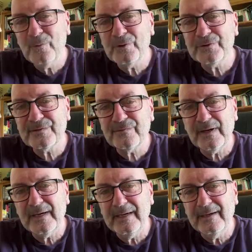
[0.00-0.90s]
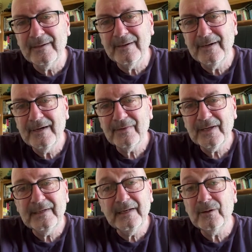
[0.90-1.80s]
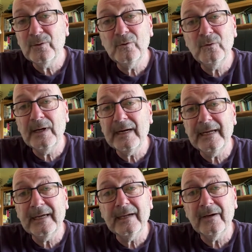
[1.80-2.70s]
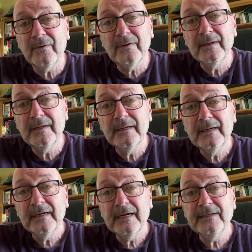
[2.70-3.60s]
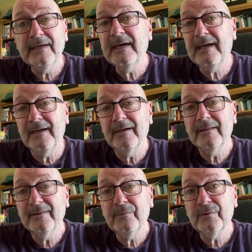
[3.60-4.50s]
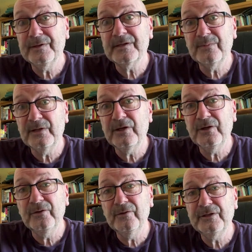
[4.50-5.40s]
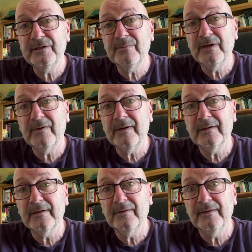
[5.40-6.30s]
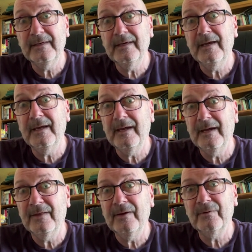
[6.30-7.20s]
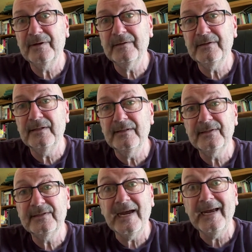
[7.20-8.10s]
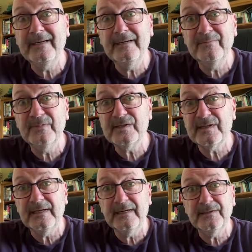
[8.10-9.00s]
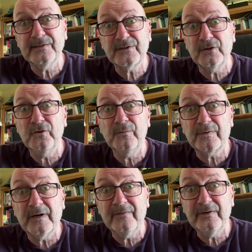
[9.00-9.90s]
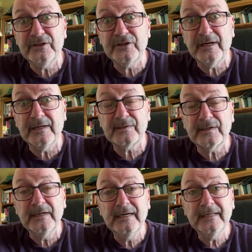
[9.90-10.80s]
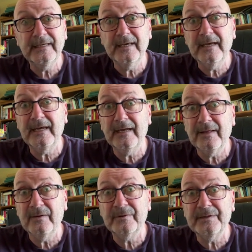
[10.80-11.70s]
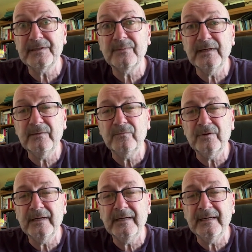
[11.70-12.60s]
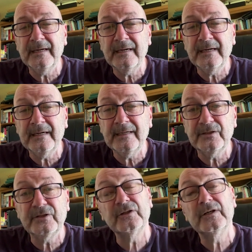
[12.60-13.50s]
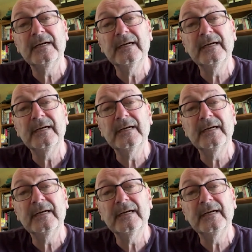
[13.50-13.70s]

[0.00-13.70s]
was fake. They let it all hang out. And yeah, they wanted to be huge in America. Yeah, they wanted 10 limousines, 2 private jets. Yeah, they wanted to be rich.